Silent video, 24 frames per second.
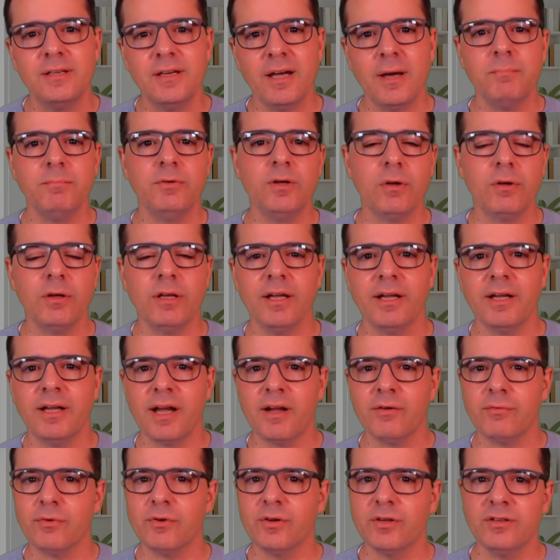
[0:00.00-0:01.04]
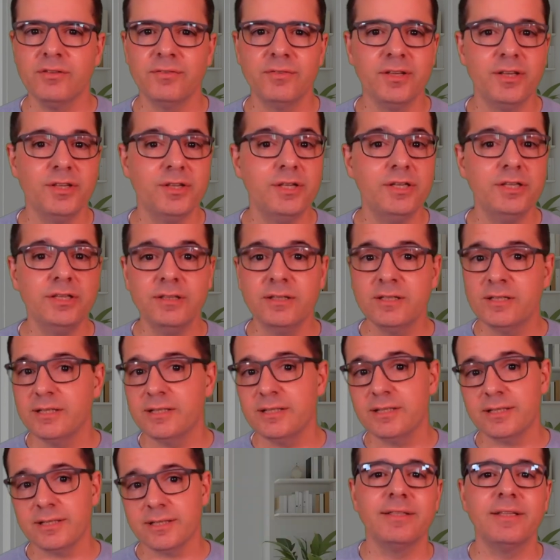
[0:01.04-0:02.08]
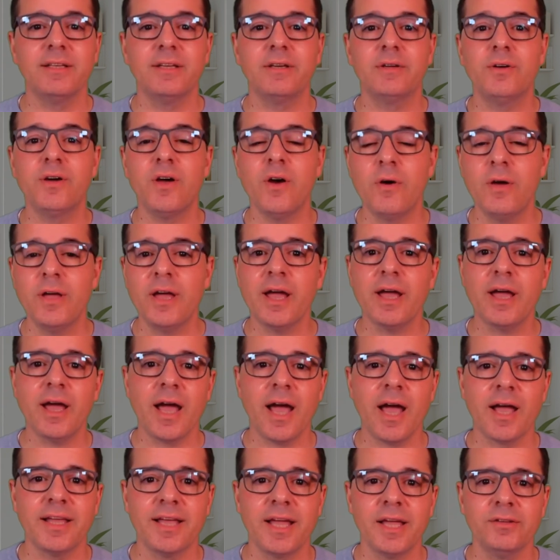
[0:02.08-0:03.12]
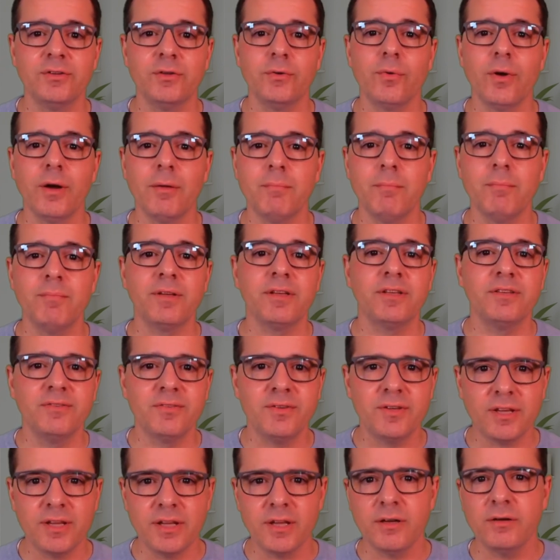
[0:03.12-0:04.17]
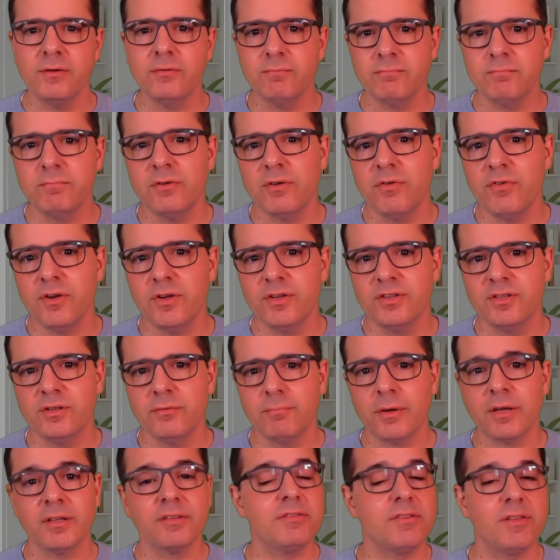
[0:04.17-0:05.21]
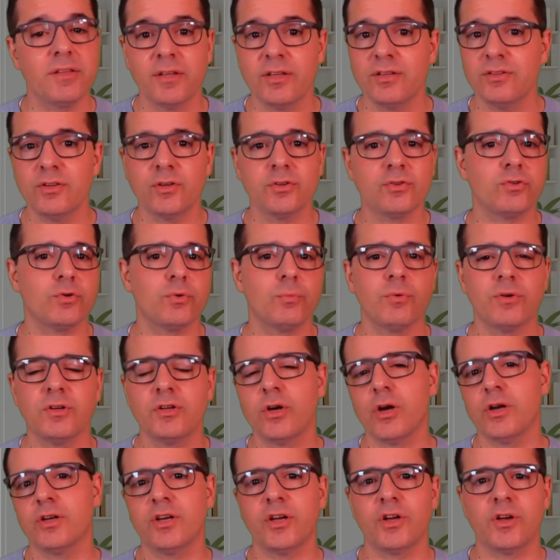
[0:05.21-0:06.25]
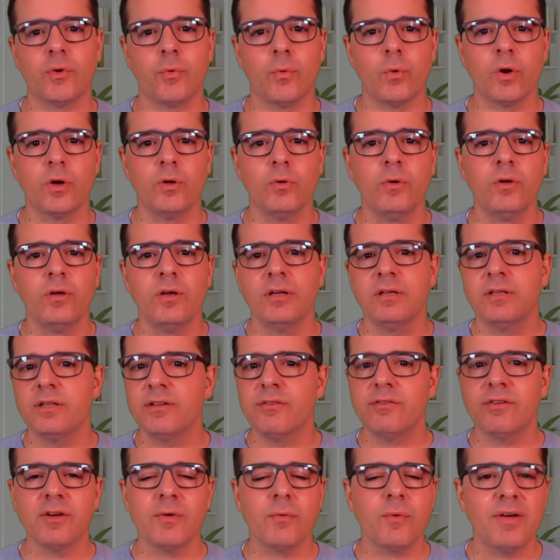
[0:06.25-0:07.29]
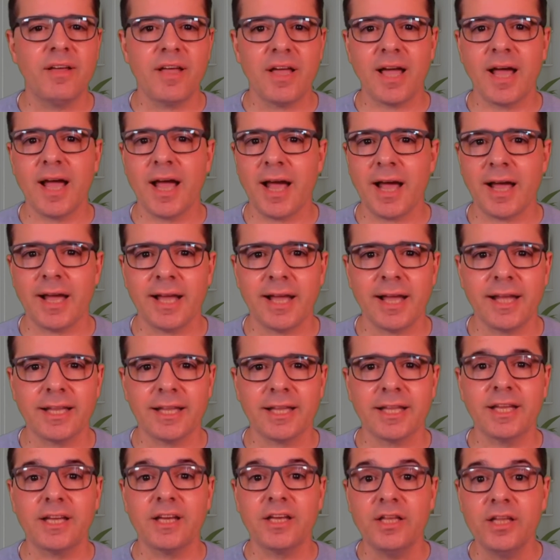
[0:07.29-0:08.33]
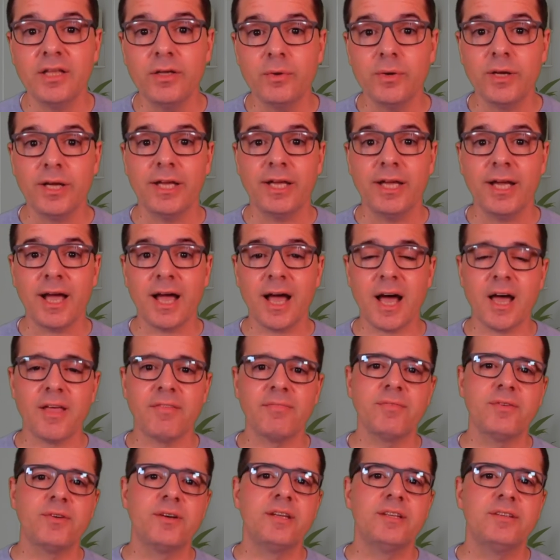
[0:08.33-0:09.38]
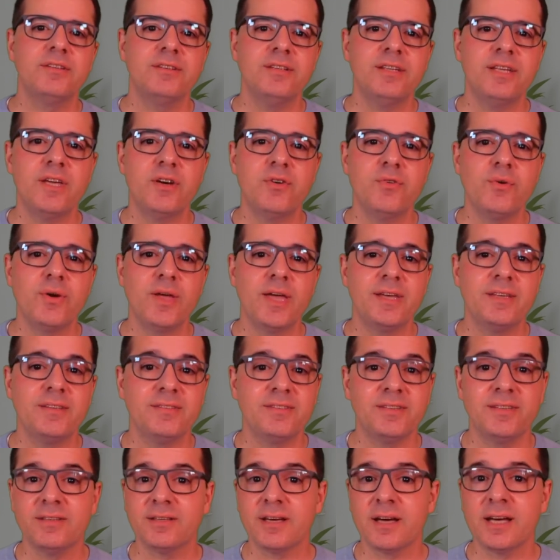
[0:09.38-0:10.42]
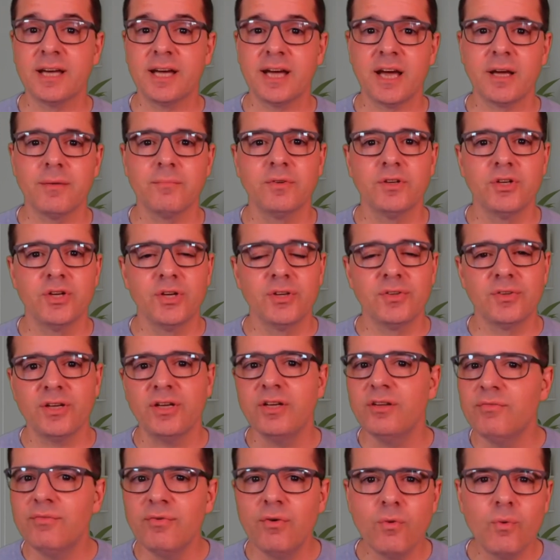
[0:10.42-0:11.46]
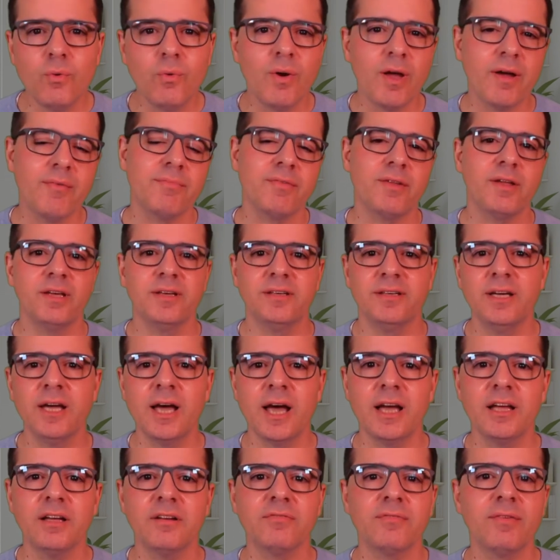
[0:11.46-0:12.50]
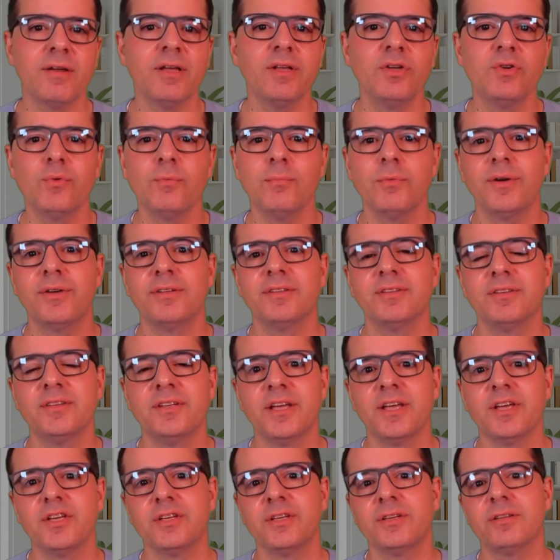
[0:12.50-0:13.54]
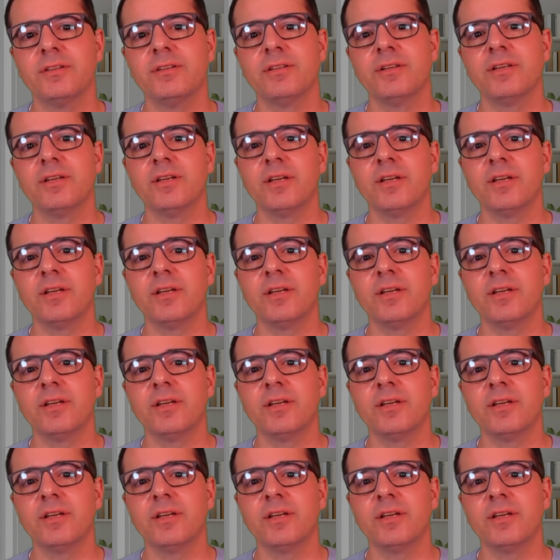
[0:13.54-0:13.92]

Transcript: I'm totally in love with this feature. Okay, and now to wrap up this video, the first in my series on supercharging your work productivity with AI, you can effortlessly create stunning images and infographics to elevate your presentations.